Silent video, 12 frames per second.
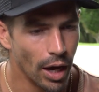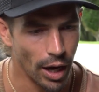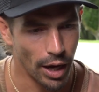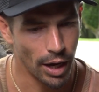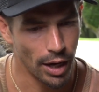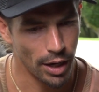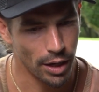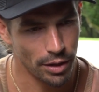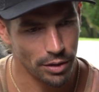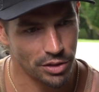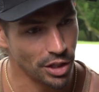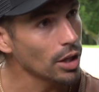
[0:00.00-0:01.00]

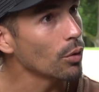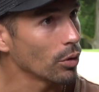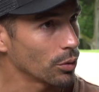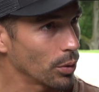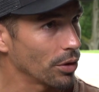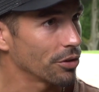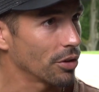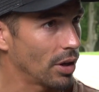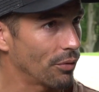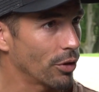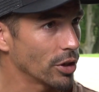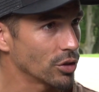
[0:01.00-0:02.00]
Dylan was with us on
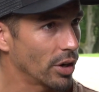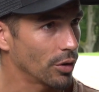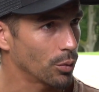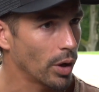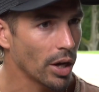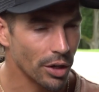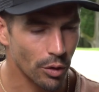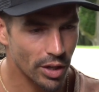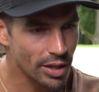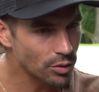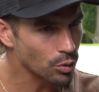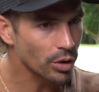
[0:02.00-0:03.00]
that first round as well.
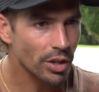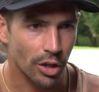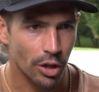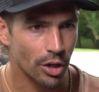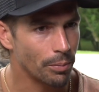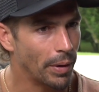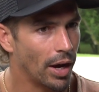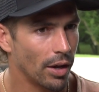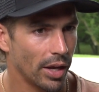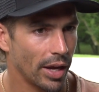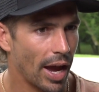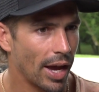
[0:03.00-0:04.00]
He's really good about
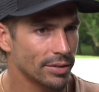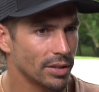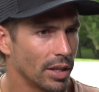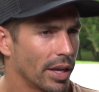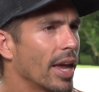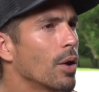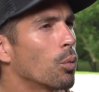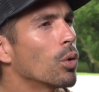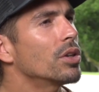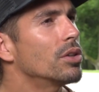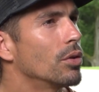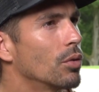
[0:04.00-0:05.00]
like asking like, "Hey,
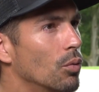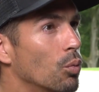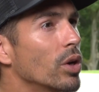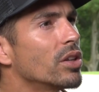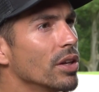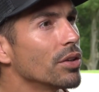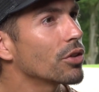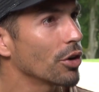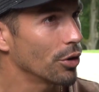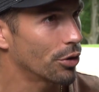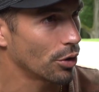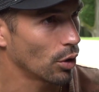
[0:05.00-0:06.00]
what disc are
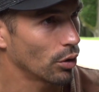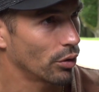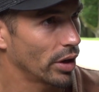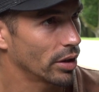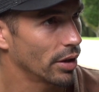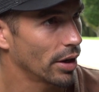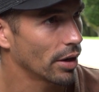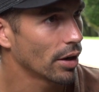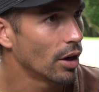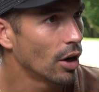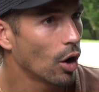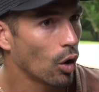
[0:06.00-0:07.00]
you throwing right there?"
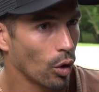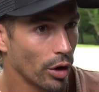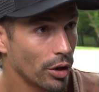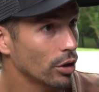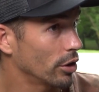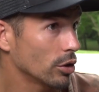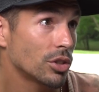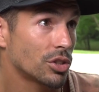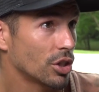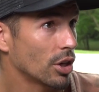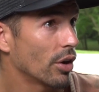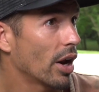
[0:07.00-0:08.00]
Or he'll just
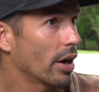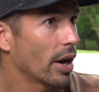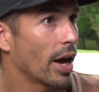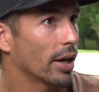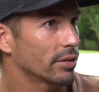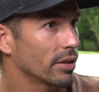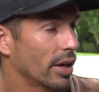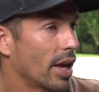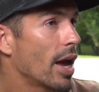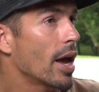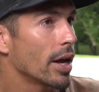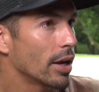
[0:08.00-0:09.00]
turn around and ask like,
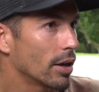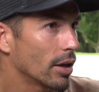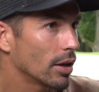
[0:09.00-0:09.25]
"Hey,